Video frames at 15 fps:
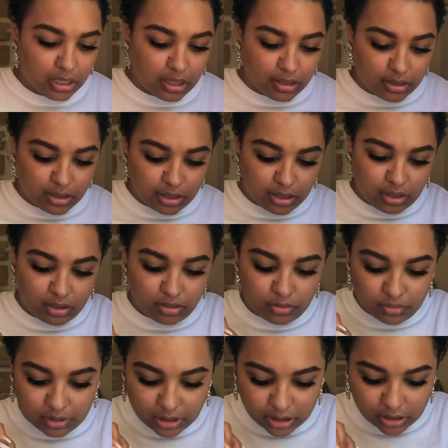And then you
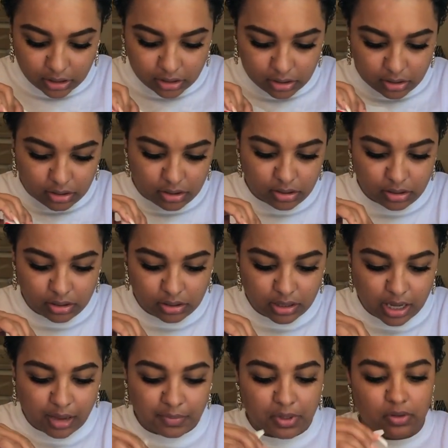get,
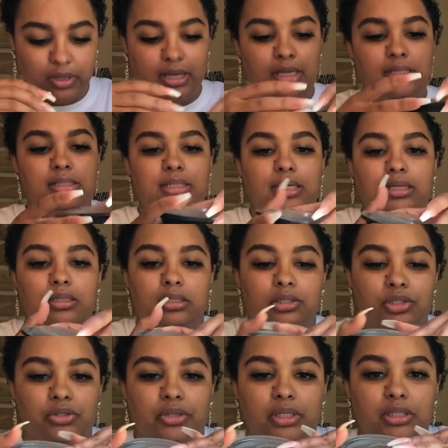I'm gonna go ahead and take this
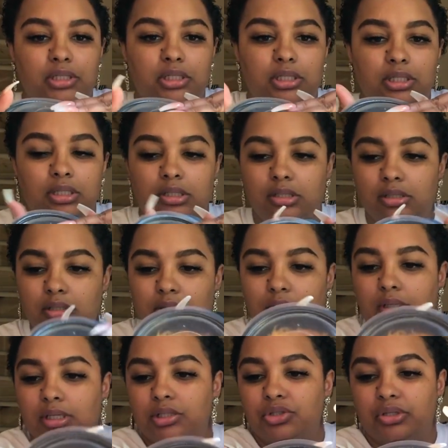shredded cheese. You
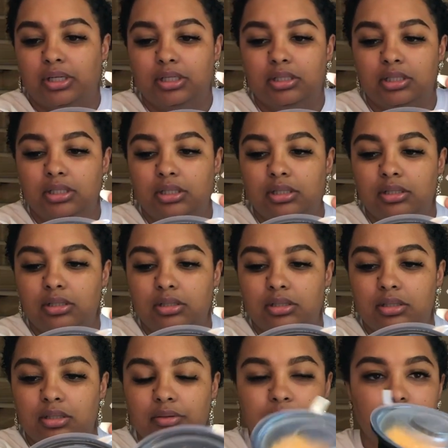get shredded
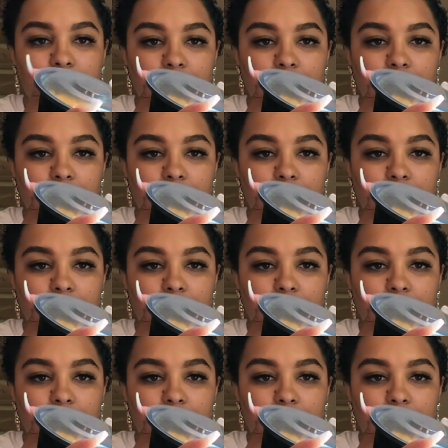cheese.